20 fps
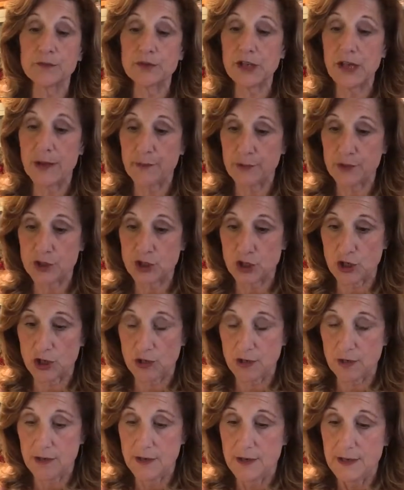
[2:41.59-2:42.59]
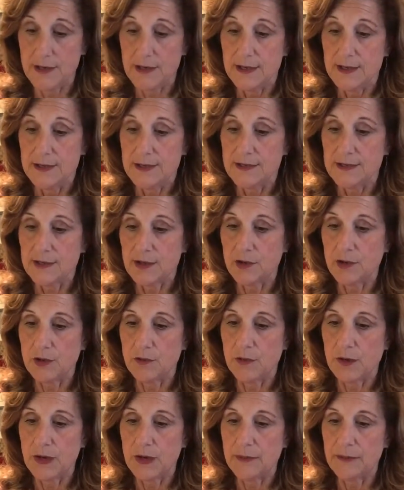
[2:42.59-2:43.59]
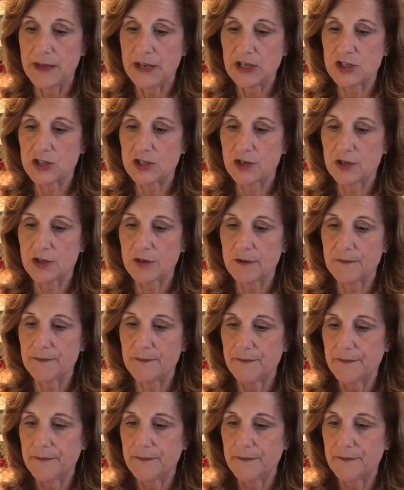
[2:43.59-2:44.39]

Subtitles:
temperature. So you want to make sure